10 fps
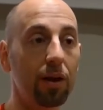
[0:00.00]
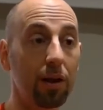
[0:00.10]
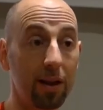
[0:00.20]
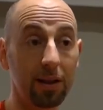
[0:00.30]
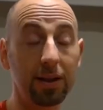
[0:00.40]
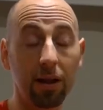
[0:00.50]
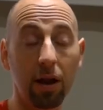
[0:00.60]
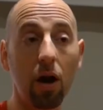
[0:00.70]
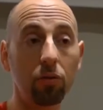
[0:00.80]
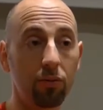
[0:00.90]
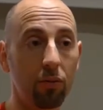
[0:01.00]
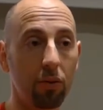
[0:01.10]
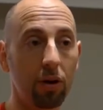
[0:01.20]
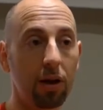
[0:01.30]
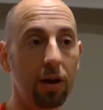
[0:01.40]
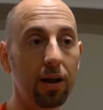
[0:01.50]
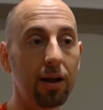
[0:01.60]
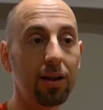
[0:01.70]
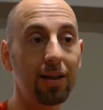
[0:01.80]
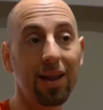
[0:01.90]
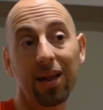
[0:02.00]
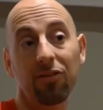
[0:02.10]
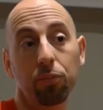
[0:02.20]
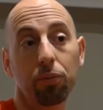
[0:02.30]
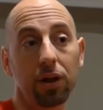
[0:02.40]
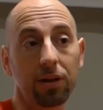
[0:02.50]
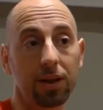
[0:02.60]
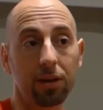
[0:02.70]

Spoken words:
at least account for 10 sprints.